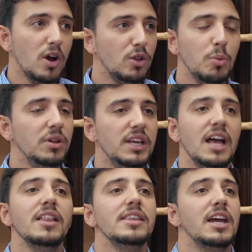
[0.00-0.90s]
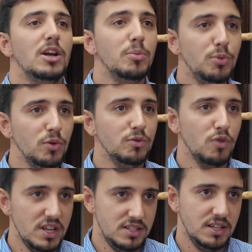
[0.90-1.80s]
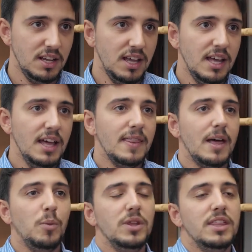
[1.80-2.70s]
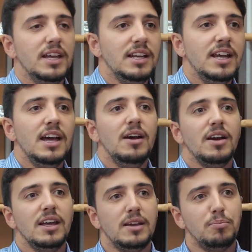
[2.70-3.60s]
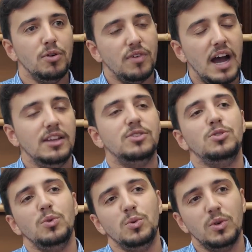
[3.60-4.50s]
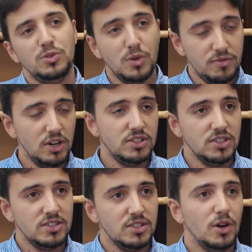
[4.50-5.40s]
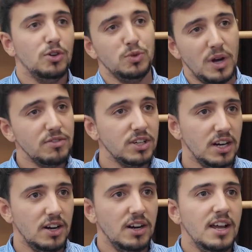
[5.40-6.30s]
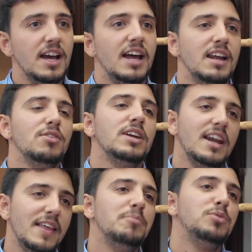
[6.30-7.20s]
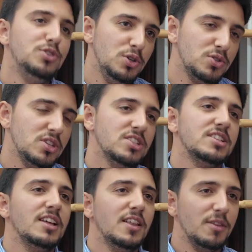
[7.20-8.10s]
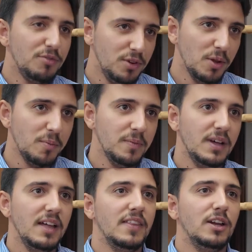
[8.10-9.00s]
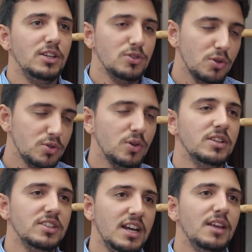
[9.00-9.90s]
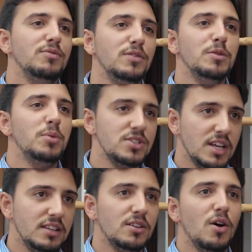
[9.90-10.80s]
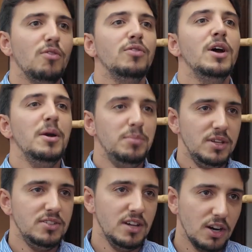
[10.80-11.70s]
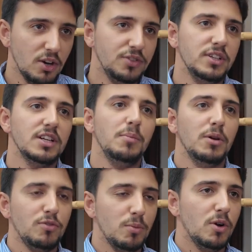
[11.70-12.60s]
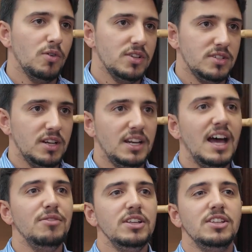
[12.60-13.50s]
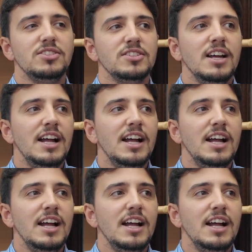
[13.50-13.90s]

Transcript: globally healthcare approved resin that we then provide to Evertis or to Evercare, and Evercare then produces the film that is also containing 50% of PCR content coming from our resin. And having this